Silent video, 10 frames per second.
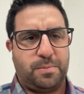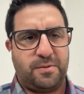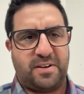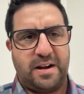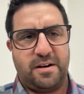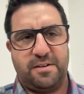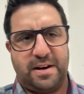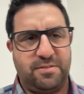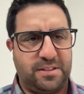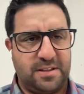provider of
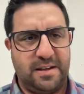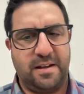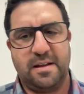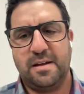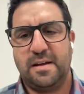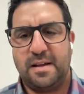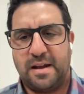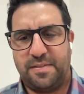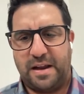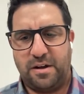everything.
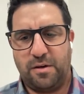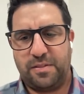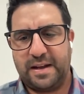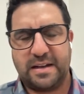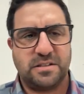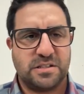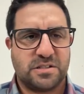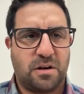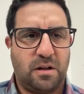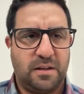And they know they can
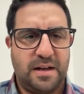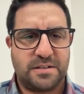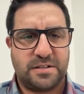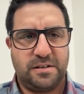just call us.